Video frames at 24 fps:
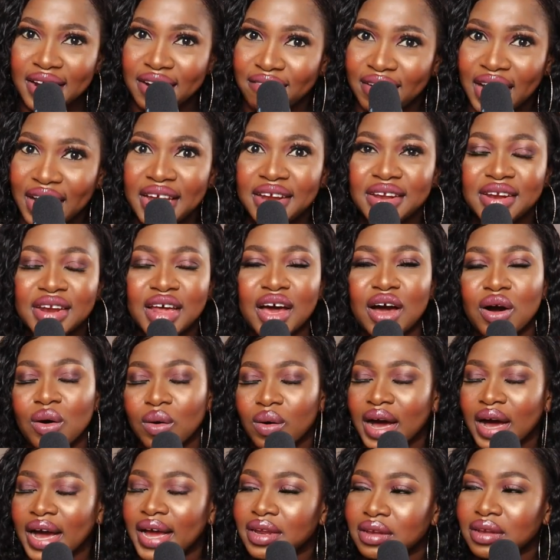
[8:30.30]
Right
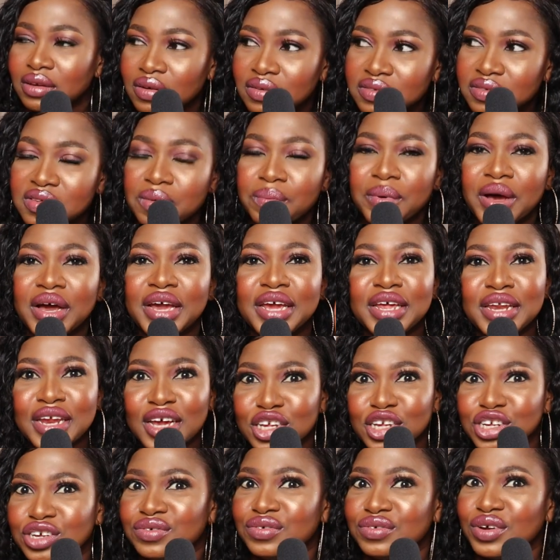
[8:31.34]
now, I talked about a
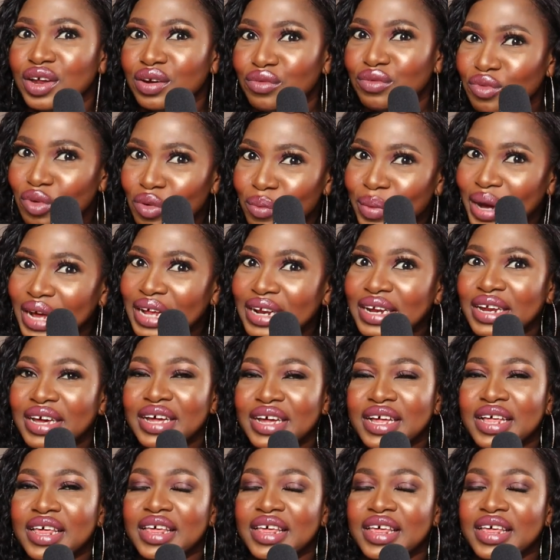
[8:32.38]
Nigerian woman